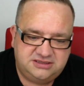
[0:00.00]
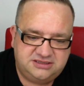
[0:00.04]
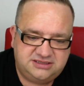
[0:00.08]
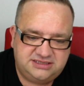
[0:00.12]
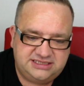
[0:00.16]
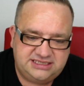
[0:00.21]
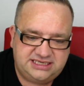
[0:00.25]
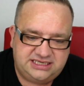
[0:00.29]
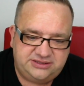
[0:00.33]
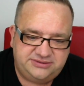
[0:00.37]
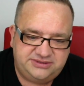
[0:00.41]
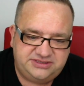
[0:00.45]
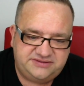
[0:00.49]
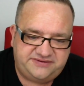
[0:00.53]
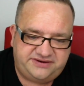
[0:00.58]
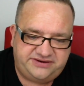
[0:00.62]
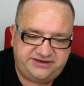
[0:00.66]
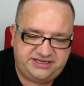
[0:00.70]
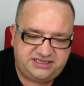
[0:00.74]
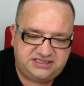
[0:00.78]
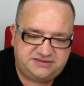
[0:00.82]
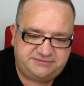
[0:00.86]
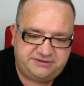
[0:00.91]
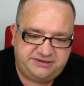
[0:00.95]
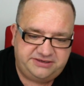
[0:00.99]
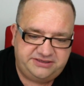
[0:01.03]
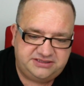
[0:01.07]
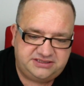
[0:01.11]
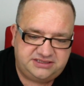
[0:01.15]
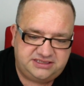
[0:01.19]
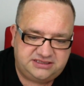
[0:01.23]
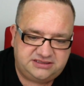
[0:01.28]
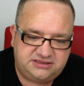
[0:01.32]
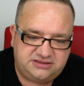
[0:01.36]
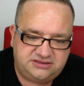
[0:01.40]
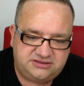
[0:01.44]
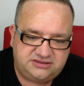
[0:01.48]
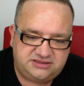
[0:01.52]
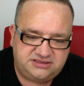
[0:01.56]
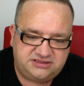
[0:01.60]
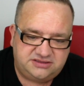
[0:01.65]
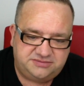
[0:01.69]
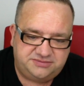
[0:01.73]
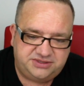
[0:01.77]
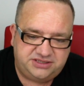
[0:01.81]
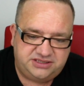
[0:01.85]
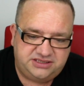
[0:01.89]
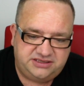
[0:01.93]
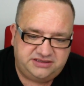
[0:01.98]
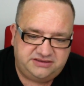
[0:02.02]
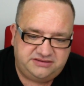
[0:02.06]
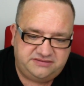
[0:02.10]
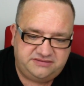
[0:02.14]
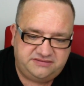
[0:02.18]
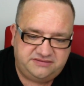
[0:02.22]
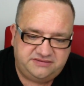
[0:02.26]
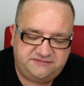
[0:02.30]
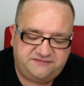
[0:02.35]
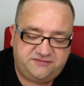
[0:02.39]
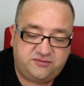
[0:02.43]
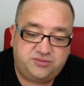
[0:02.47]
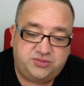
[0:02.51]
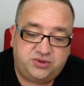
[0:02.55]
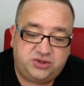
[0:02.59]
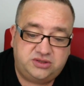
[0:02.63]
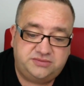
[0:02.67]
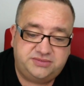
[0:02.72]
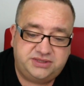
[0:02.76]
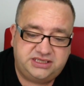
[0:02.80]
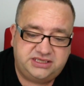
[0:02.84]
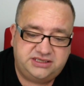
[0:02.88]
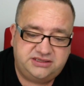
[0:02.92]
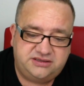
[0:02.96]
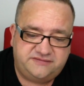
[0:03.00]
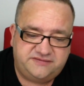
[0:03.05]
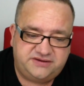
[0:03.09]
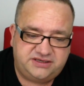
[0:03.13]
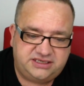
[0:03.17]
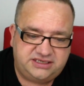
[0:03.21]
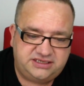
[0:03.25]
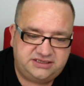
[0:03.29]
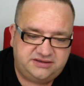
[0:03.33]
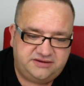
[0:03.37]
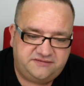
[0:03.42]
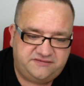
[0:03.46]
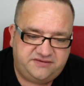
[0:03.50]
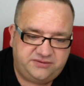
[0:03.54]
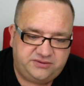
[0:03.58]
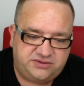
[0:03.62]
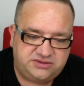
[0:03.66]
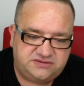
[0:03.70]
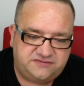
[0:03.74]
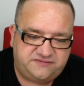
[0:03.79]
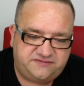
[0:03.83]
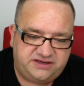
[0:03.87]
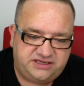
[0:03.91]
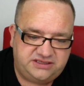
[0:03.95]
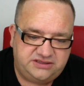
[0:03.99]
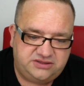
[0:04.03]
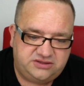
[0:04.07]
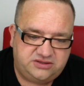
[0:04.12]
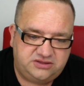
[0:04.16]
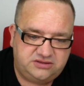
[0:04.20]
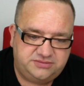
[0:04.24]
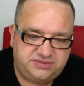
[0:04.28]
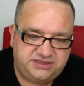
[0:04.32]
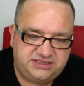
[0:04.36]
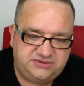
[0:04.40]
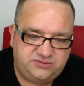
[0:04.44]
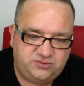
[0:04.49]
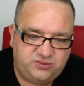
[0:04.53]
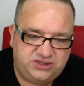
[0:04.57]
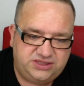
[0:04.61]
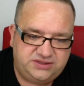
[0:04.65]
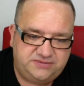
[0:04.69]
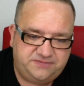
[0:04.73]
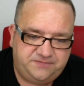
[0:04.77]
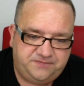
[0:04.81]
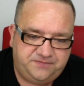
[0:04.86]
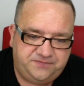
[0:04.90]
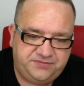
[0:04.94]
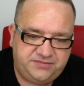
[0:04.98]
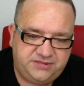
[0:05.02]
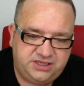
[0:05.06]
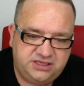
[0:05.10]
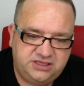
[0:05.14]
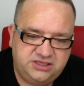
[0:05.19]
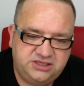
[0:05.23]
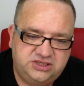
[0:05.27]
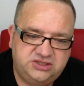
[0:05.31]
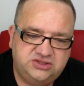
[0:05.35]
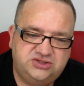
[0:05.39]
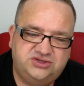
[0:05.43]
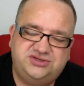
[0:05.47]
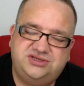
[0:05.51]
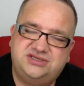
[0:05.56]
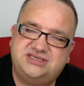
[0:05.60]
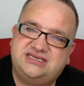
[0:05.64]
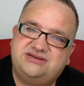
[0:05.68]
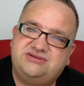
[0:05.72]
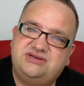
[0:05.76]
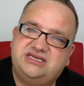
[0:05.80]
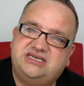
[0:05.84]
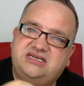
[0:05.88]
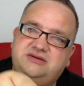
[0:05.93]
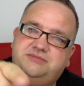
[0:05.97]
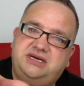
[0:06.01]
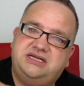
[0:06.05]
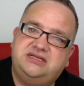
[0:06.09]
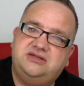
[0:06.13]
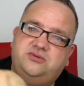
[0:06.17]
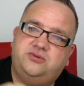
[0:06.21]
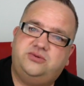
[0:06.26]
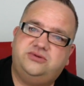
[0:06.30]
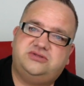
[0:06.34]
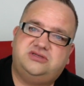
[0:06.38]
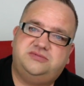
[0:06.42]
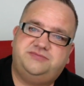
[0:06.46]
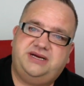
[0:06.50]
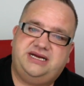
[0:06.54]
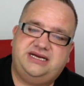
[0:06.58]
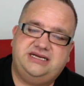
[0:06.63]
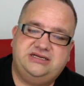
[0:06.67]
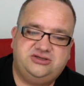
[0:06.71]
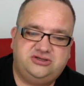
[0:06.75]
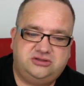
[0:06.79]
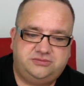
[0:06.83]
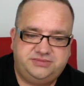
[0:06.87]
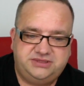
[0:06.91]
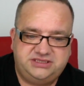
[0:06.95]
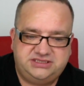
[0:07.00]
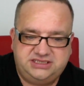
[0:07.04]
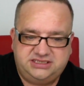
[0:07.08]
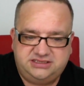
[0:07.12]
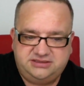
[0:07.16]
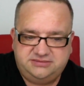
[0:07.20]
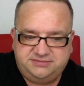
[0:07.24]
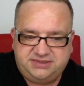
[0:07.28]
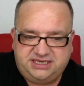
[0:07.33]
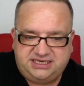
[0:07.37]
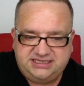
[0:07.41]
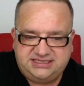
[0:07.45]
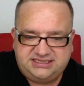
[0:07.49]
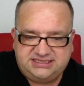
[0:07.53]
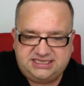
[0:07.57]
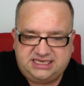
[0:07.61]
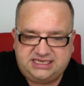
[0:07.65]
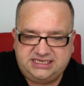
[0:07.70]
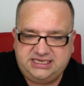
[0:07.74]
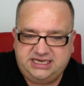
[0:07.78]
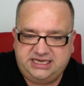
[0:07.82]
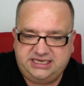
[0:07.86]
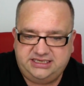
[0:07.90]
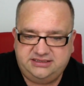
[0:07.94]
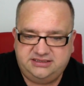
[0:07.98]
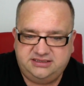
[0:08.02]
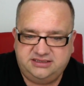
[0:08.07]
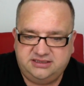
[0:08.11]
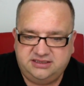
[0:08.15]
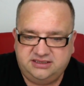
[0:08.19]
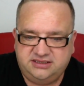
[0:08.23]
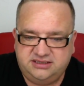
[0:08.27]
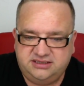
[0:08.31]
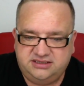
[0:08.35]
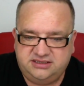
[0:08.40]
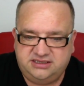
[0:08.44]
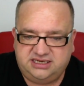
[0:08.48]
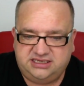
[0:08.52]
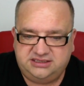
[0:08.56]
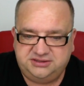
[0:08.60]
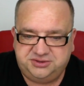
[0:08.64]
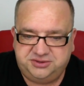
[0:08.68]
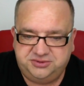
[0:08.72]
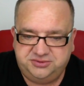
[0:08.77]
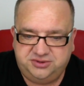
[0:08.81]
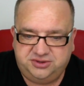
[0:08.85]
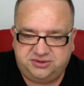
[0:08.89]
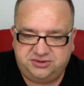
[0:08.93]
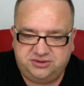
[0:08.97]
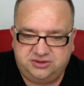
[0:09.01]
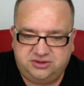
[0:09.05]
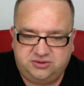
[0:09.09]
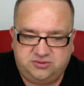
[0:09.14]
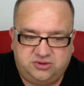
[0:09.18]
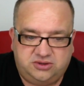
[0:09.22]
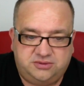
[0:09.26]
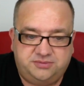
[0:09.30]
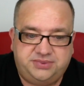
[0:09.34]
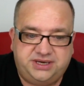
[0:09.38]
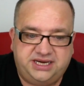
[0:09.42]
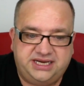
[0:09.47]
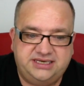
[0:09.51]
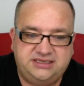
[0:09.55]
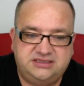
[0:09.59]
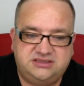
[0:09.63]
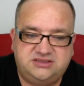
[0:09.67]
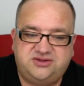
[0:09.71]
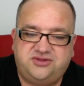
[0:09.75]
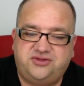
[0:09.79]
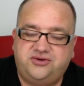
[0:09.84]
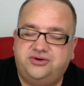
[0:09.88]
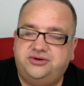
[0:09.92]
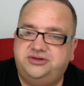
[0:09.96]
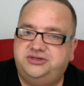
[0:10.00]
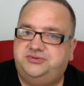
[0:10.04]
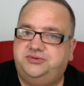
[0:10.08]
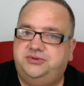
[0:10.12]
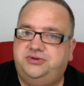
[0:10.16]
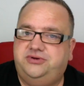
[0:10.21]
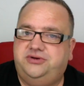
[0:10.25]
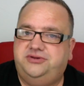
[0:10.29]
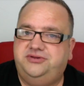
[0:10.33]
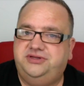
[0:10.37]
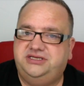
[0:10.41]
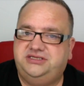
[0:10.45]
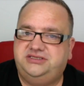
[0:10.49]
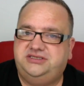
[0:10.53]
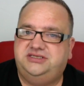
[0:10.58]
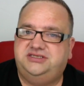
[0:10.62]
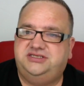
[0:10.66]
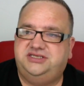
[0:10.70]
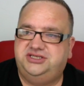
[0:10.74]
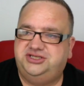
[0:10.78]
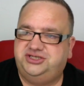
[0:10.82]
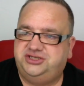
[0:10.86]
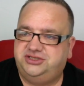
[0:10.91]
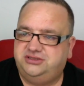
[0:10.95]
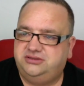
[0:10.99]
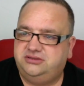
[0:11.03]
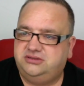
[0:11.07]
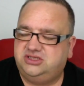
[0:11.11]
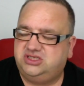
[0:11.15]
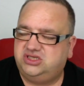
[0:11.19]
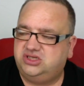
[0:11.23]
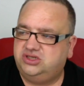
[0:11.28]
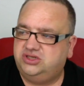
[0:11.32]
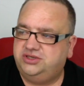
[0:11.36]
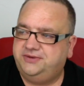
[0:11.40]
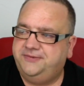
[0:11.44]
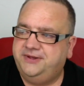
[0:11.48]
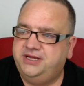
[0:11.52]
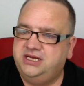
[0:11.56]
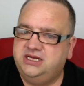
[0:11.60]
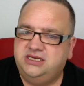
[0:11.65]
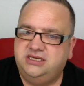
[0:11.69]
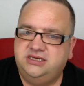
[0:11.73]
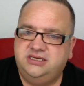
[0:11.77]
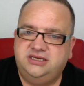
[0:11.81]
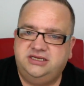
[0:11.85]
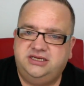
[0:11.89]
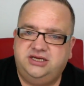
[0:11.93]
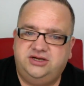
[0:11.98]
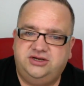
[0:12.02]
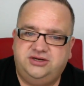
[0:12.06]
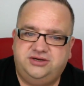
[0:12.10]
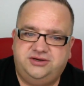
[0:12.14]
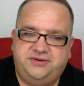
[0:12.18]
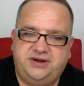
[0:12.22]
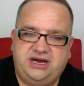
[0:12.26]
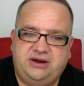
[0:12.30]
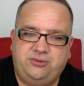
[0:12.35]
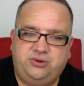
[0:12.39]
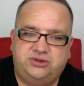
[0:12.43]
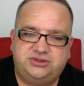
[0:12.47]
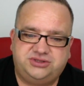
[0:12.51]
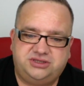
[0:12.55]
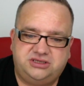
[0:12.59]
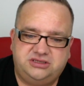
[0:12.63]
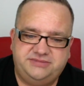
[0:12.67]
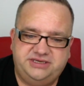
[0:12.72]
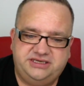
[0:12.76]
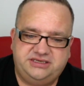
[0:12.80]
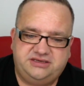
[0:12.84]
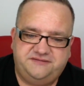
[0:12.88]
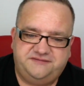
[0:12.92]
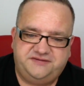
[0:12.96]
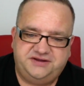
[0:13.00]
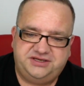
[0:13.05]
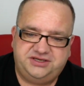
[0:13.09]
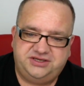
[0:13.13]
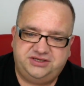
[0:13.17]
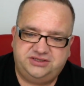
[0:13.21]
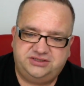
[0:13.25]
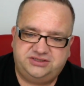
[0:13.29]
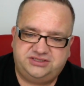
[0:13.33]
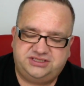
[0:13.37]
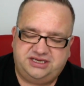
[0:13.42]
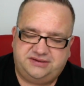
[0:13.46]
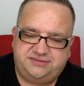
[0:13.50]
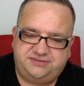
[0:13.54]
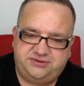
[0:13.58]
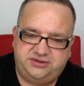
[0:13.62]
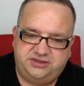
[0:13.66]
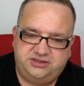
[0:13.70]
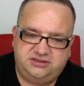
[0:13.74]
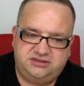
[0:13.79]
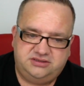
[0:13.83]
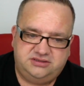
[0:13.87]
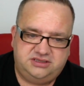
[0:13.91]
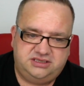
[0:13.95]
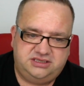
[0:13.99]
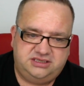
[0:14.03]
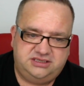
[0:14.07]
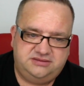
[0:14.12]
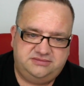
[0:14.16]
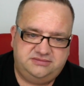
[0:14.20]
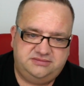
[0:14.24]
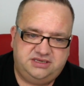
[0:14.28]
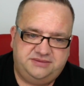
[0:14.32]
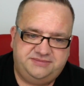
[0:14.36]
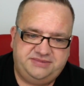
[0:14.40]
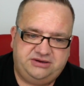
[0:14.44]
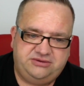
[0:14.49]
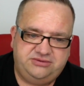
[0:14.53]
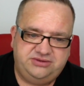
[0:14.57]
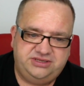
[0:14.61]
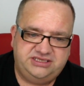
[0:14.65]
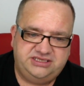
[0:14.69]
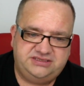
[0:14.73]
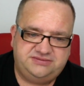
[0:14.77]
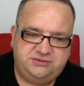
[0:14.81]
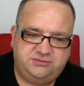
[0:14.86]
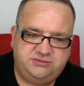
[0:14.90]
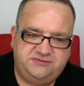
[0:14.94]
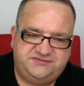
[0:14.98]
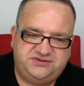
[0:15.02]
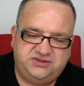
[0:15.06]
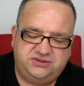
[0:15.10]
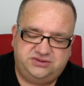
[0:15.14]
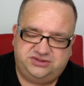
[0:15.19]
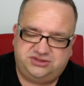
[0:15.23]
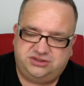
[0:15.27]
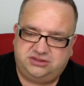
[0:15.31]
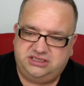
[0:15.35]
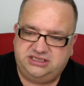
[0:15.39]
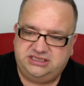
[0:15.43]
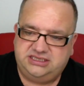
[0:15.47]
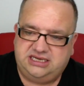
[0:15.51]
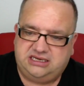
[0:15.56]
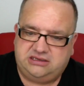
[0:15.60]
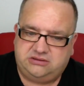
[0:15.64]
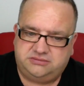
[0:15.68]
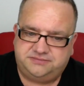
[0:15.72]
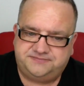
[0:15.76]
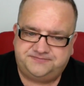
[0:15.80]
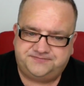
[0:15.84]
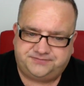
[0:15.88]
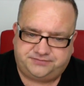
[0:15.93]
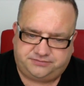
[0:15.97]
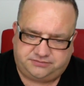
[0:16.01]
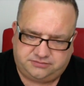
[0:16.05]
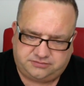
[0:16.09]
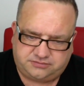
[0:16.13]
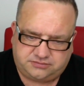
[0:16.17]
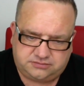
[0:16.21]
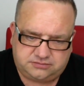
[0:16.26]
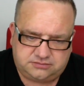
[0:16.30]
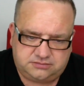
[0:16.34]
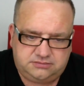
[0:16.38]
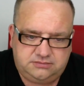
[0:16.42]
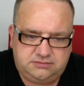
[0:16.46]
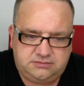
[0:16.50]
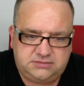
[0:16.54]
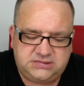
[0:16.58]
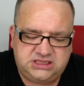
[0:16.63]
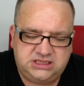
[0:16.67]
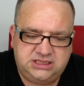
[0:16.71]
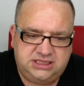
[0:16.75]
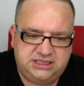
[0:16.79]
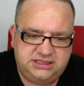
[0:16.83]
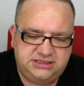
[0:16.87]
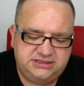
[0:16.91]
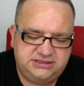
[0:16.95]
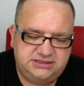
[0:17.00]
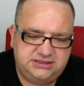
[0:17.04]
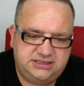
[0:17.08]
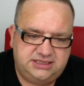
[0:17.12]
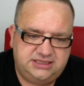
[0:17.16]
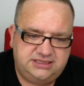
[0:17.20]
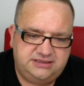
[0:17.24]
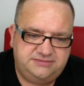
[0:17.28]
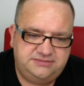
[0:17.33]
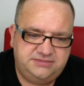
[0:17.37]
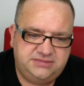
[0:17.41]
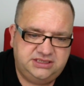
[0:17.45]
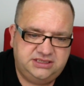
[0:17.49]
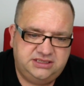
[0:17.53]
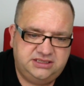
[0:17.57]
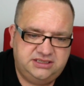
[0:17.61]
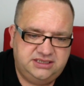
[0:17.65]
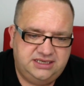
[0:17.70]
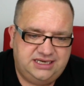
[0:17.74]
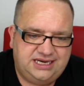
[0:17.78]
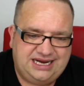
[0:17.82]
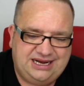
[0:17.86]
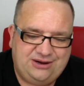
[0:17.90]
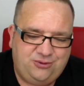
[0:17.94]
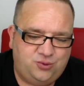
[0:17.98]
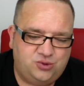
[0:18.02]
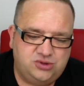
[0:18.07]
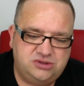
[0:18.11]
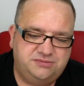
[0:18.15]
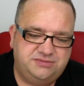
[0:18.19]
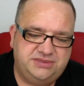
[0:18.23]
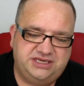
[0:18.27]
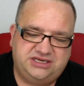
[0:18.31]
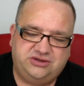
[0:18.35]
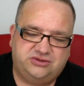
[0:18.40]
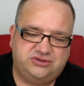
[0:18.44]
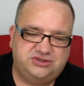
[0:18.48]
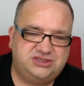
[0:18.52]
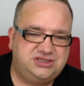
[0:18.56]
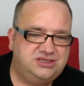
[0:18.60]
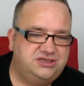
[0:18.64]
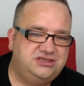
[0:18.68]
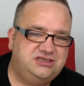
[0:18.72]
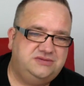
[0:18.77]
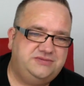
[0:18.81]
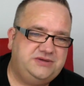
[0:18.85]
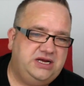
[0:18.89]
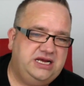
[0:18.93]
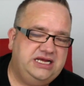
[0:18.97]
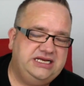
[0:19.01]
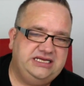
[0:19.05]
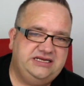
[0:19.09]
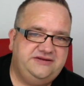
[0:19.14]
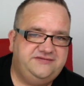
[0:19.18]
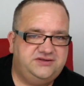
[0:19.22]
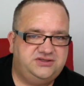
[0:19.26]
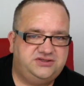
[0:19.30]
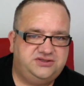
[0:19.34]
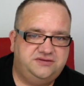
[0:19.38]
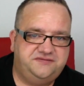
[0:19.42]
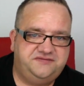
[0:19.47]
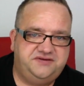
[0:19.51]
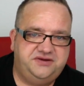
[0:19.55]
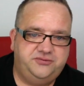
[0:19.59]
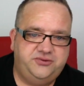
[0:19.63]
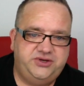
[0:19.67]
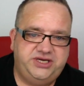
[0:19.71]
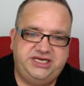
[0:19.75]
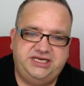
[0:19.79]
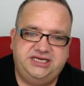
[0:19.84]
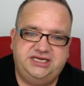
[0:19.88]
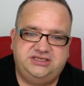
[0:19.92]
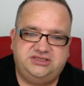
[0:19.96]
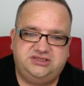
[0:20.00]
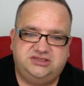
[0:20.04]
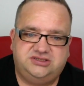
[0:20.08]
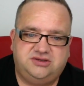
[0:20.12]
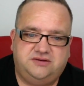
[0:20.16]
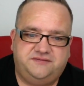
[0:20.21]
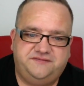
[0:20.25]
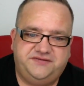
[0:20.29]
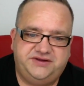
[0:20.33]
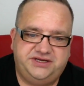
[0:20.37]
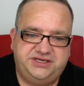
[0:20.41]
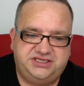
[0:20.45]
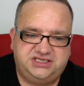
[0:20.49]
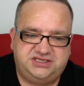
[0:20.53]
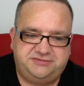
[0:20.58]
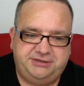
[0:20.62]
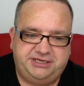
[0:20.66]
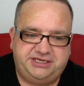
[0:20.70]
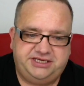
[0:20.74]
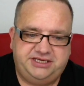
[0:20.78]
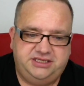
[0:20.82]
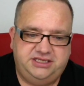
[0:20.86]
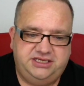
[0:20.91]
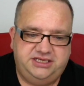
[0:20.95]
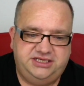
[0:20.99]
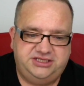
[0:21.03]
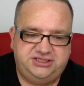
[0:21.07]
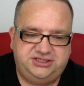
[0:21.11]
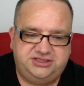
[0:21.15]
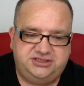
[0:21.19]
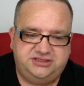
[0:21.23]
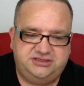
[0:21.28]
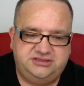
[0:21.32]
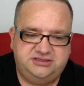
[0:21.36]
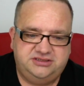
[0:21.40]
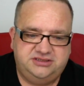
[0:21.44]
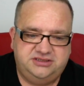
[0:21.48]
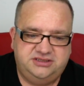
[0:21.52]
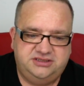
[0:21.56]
Carlo is very experienced and hasn't lost his football ability overnight. If he wants to find a club, he will. Doesn't sound like a man that wants the Bayern job, is it? By saying, I do not know what Bayern's thoughts were on this decision. So, you know, I was going to make a video separate about this, but we've touched on it now. And I wouldn't be concerned about any of the stuff you're reading. It's just obvious speculation.